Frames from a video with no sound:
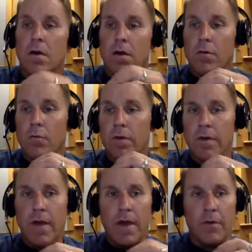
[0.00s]

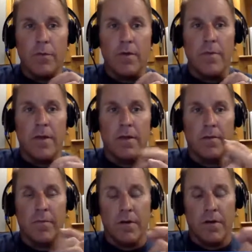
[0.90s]
Yeah, we met him
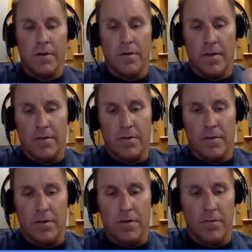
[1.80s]

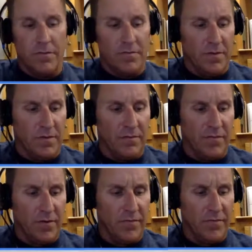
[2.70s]
he was at the
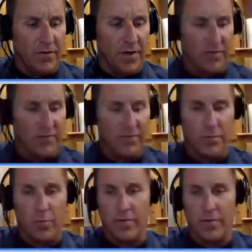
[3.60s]
Firefighter Cancer
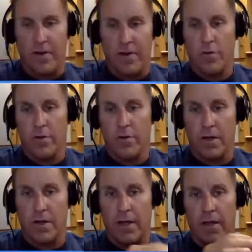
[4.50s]
Support Network
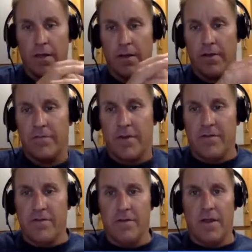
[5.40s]
gala at
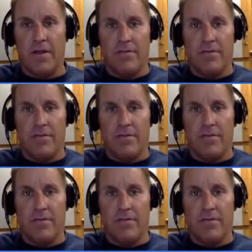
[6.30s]
FDIC last year.